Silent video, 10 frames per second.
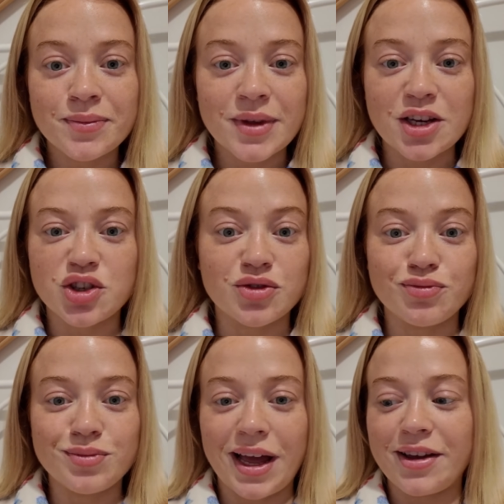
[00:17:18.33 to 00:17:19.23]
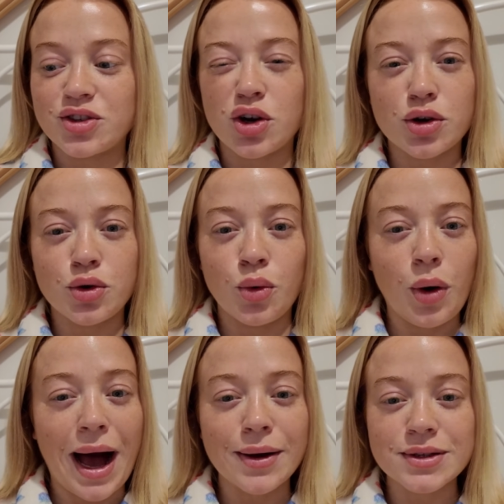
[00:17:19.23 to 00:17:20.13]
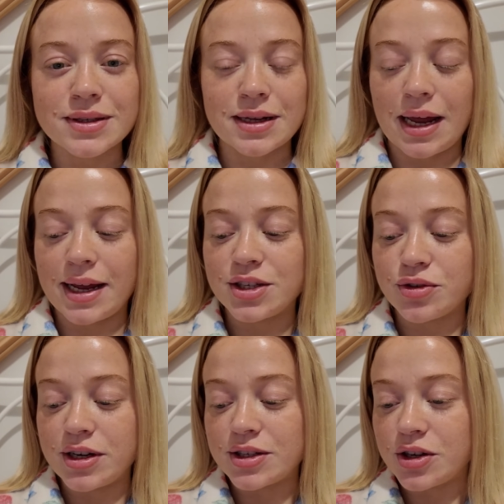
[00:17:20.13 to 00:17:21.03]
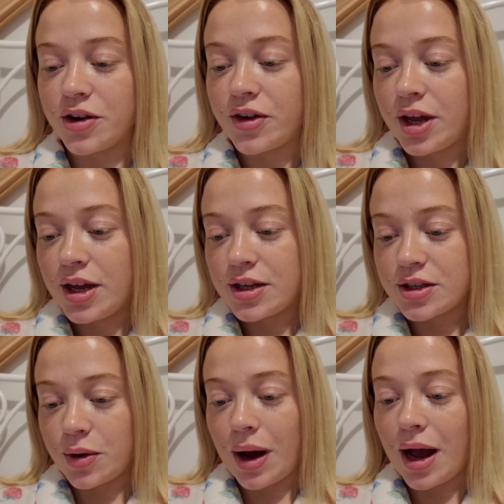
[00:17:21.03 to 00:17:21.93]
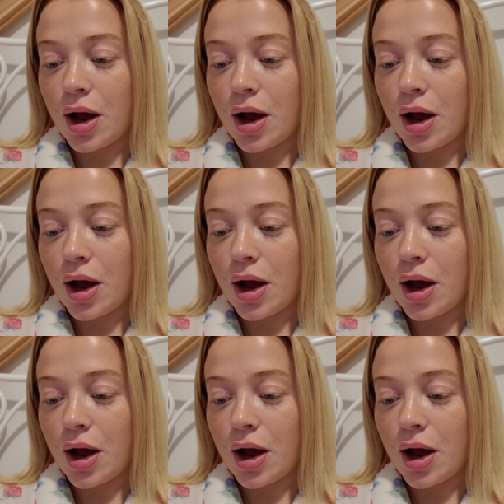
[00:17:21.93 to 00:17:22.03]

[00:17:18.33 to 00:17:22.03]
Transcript: it's just like, it's got cool houses and like history and stuff. So